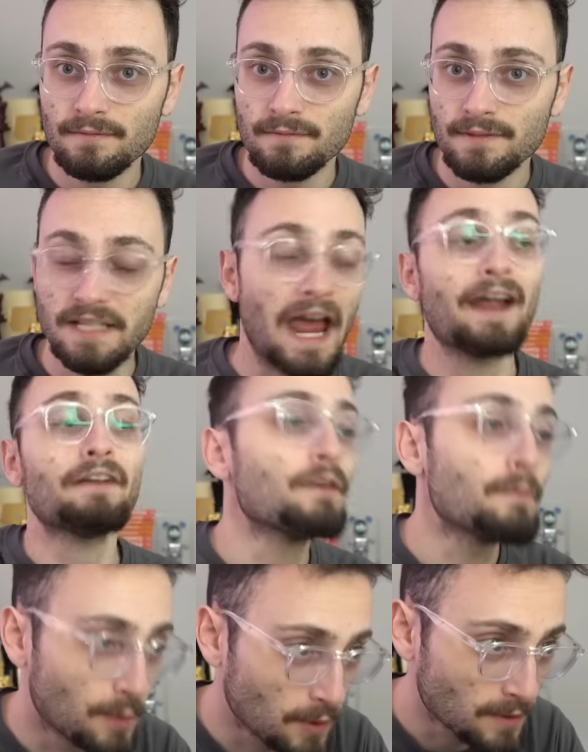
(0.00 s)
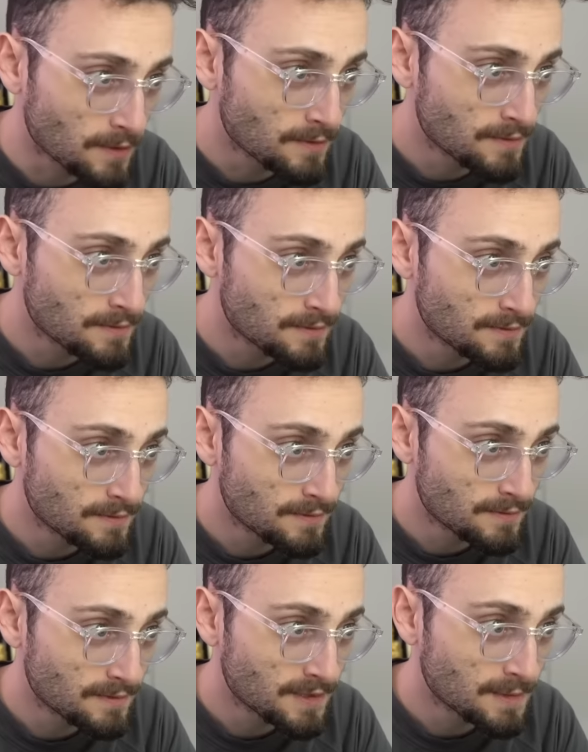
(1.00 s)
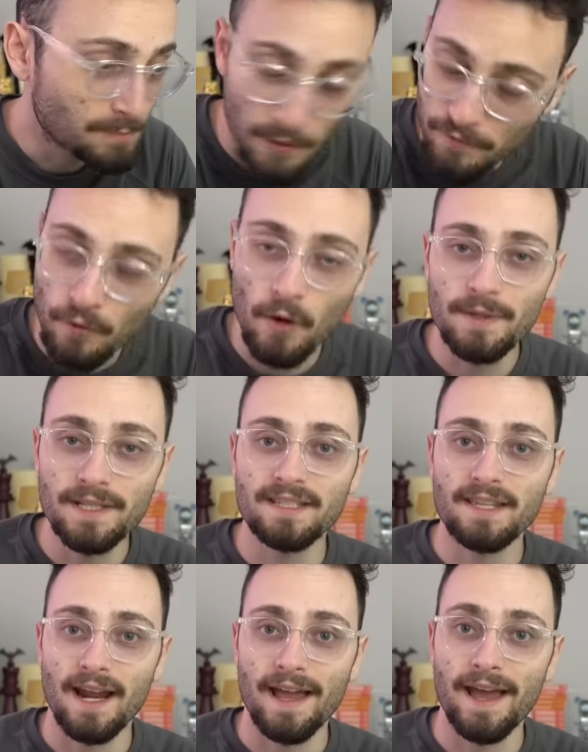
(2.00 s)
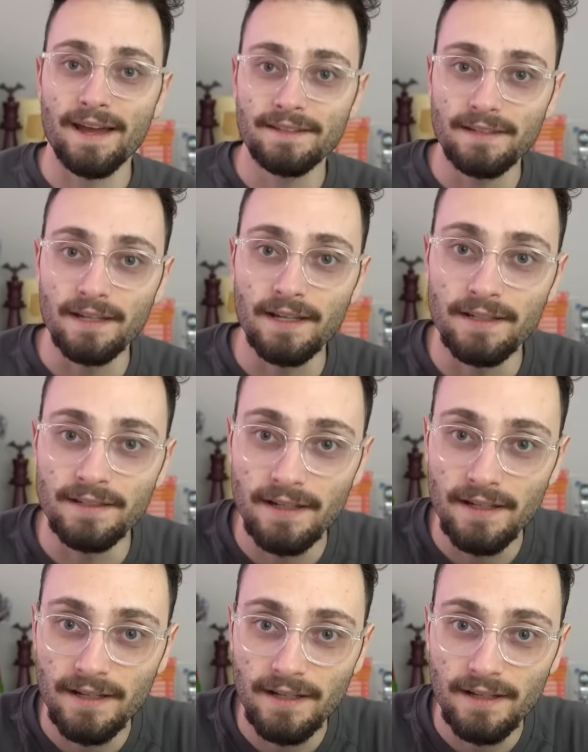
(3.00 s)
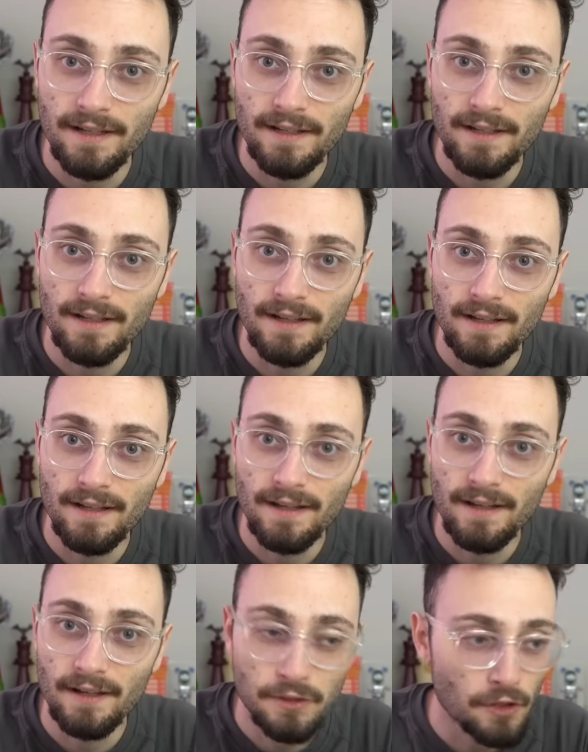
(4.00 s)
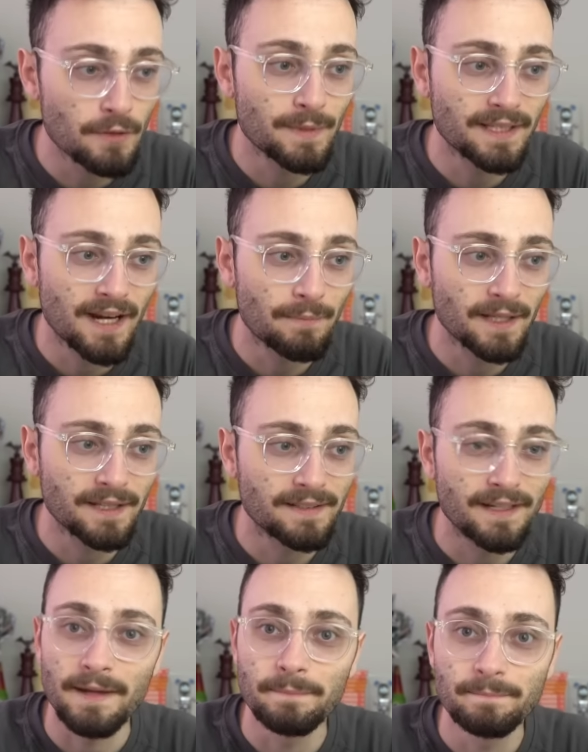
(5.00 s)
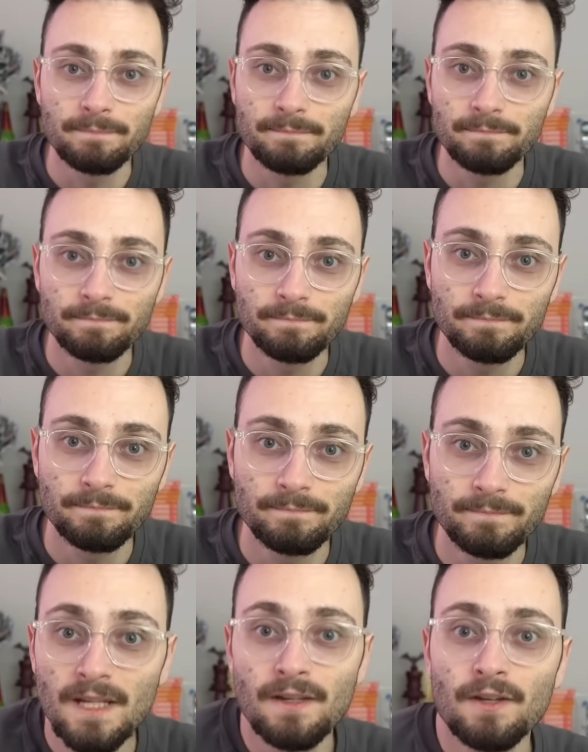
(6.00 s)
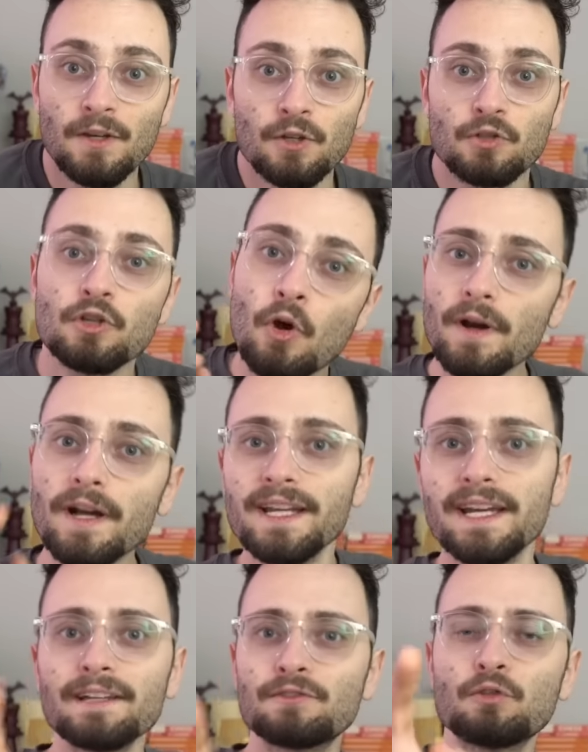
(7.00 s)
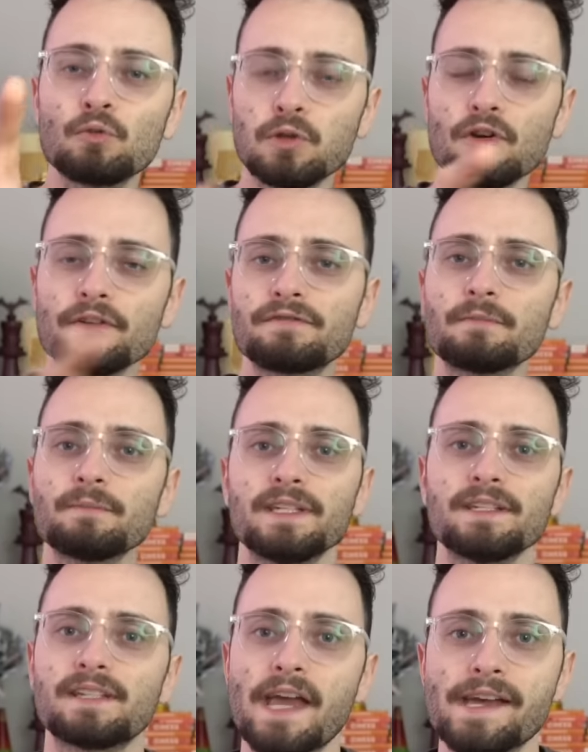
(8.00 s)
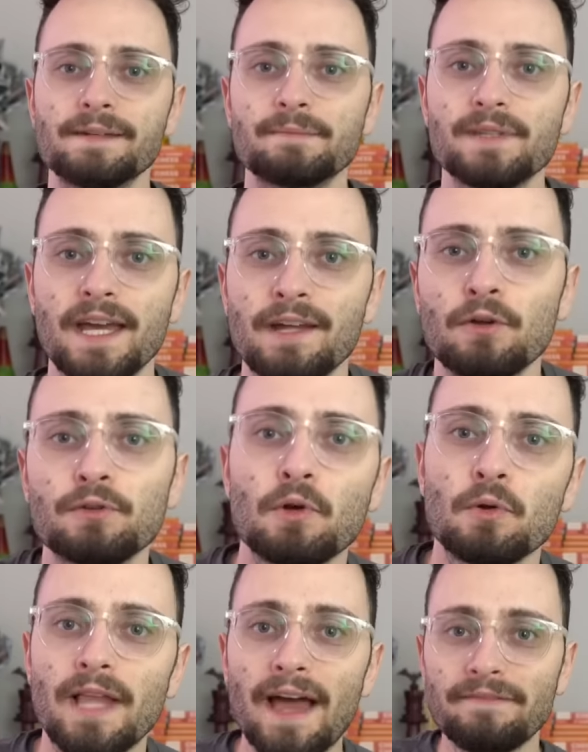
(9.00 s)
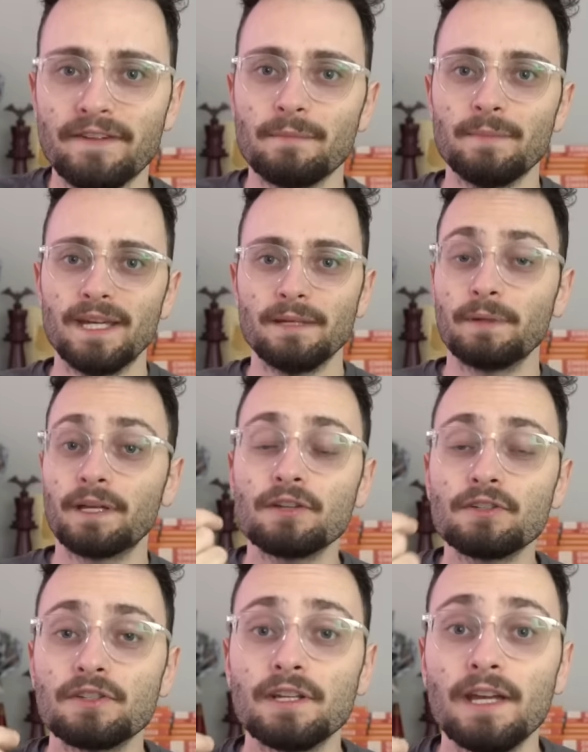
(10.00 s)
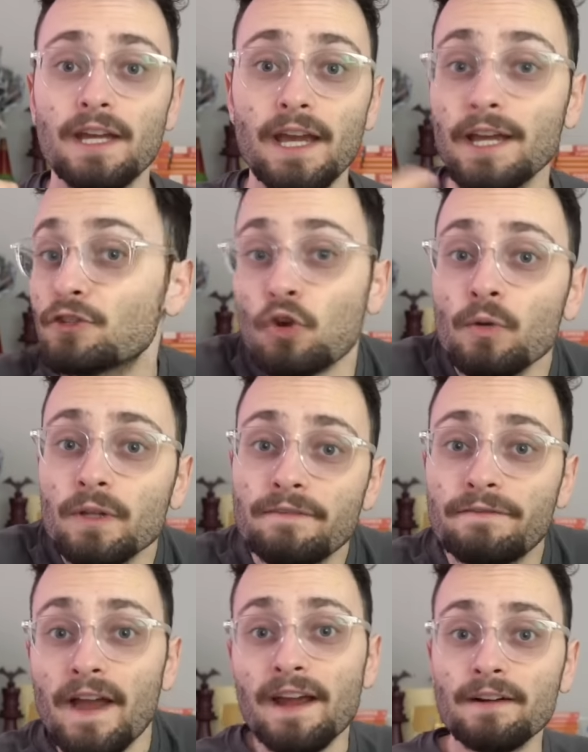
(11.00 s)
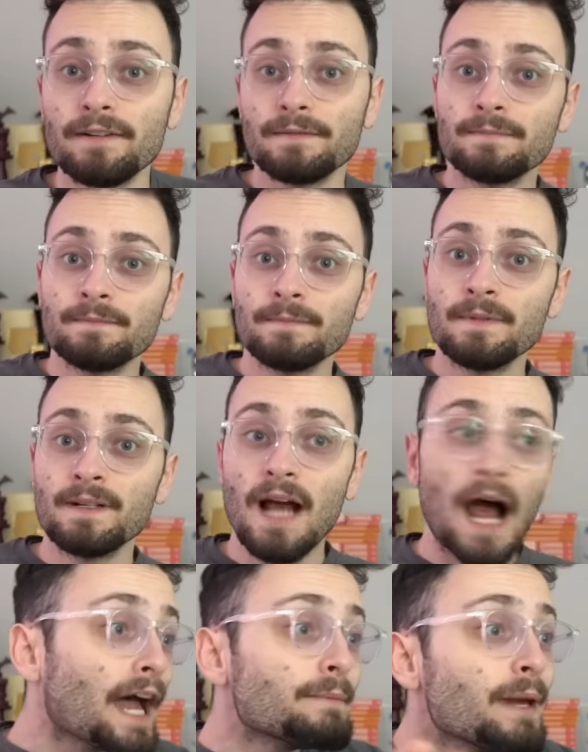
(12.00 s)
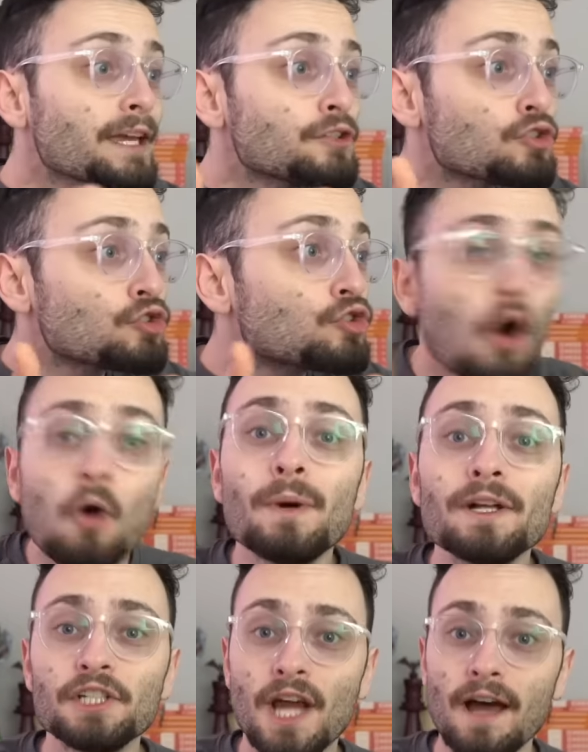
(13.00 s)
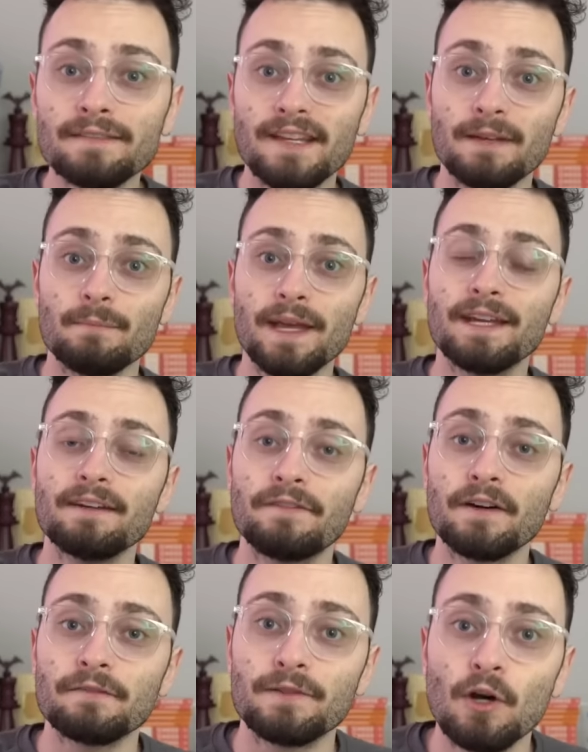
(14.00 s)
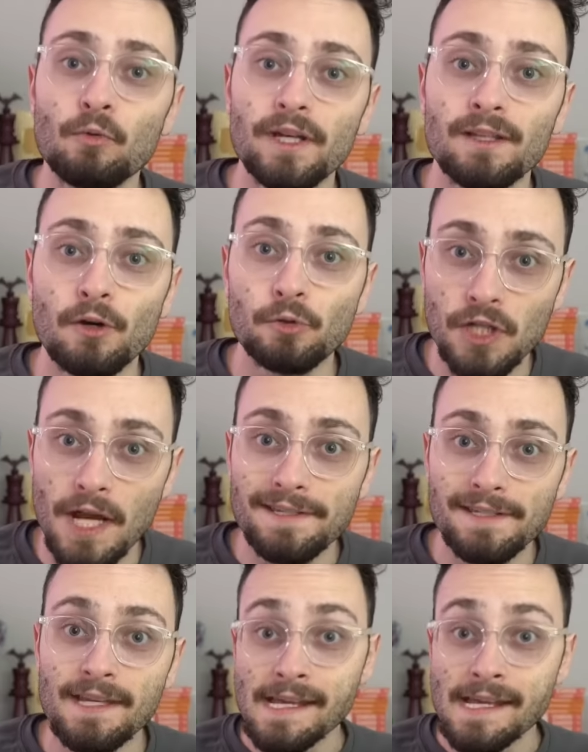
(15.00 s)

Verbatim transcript: terrible performance that I had in a tournament that I played today. So you're going to get to learn from these games and also laugh at me, because it's only fair. I make so much content making fun of low elo chess.